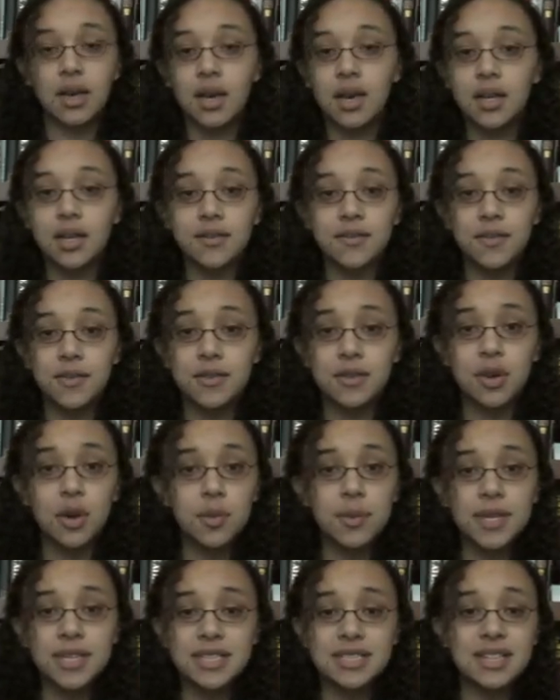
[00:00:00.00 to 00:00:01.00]
And if
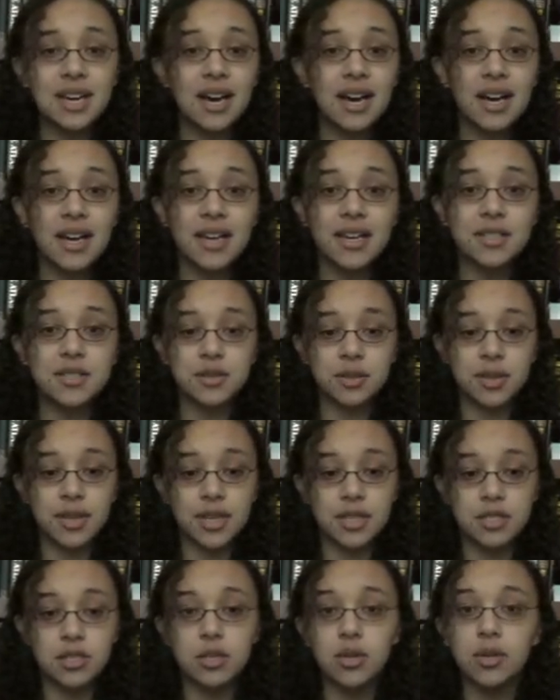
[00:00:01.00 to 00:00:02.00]
nobody dies or
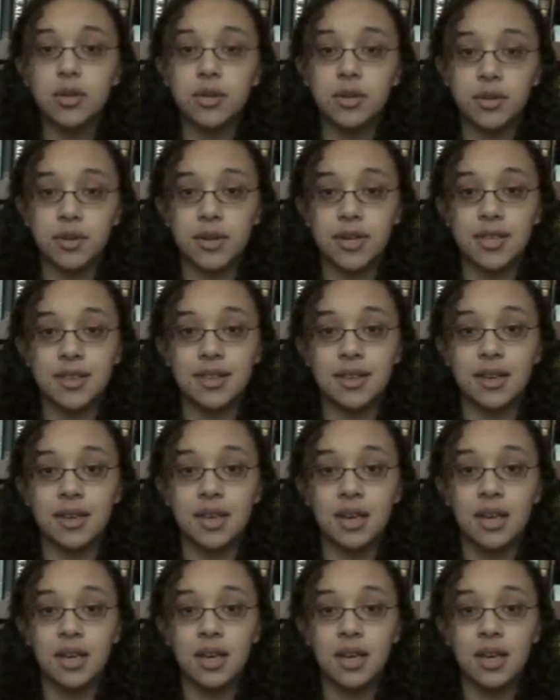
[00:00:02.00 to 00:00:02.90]
gets hurt or anything,